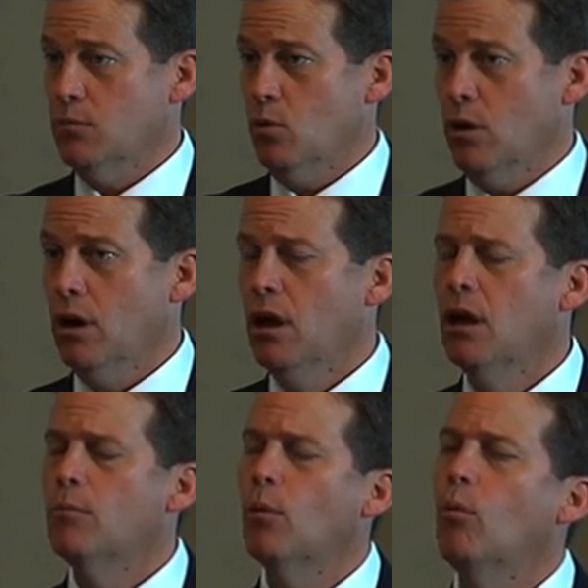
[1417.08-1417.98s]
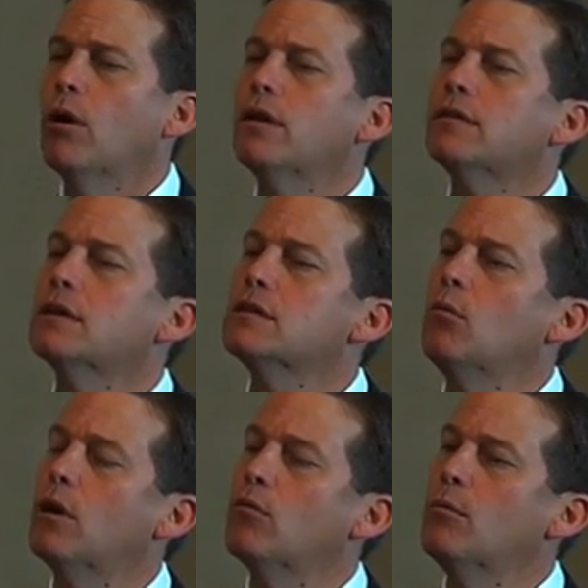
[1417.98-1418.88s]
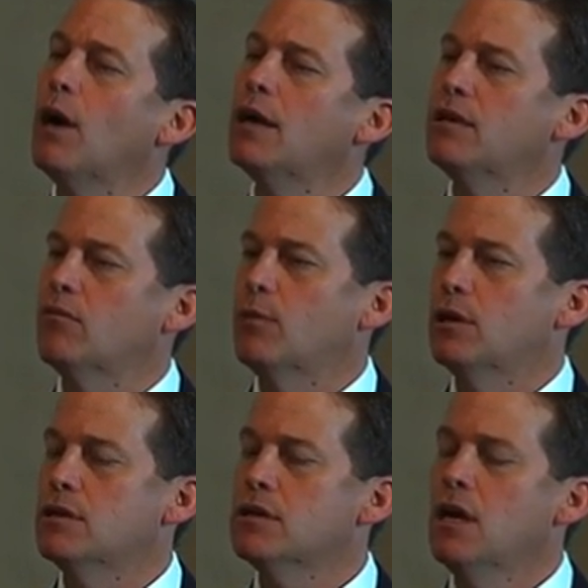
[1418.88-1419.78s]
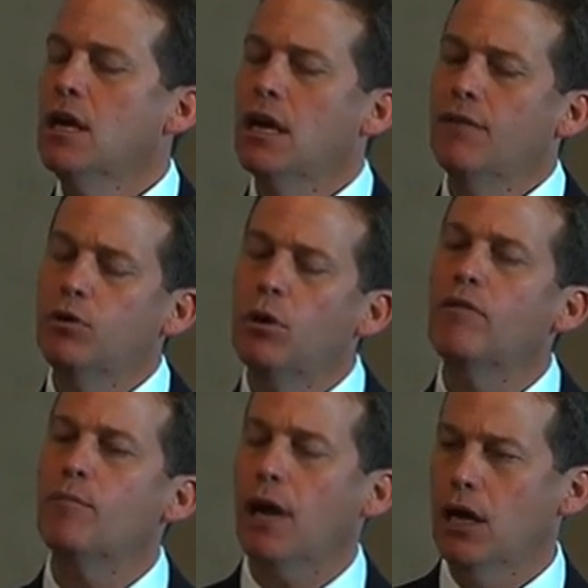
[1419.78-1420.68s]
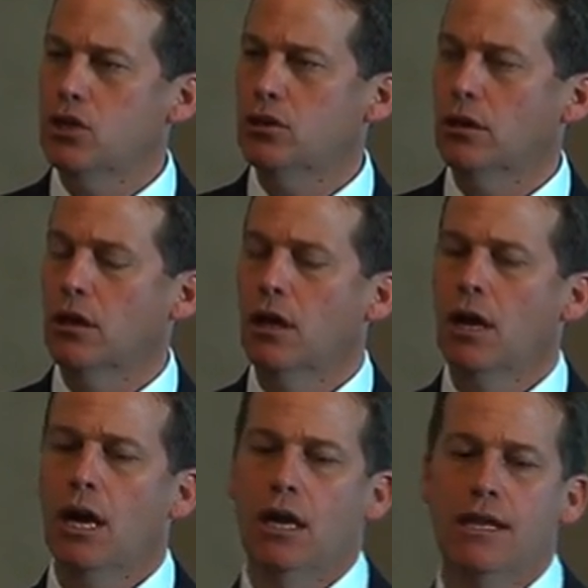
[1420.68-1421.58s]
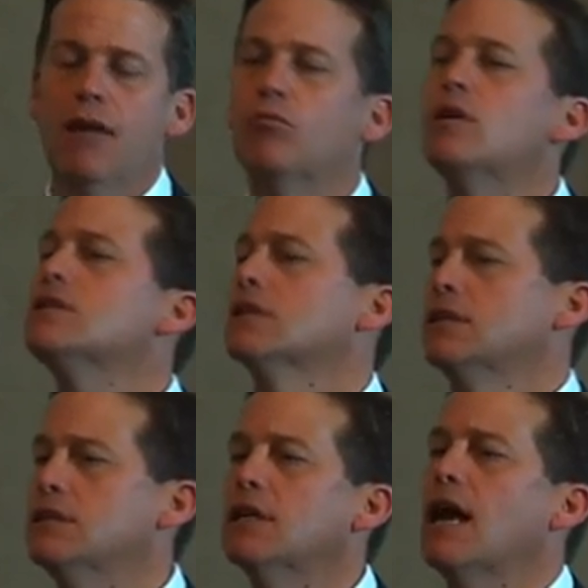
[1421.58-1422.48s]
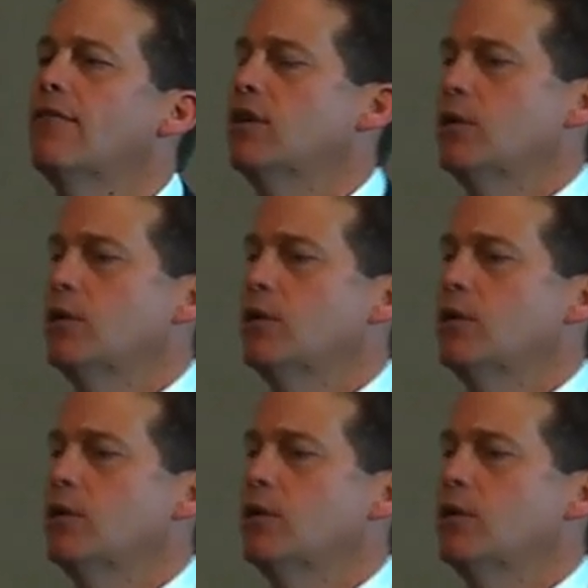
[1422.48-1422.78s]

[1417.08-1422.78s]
anymore. But one of the things I want to remind everybody is, if you have a patient and they recently did have a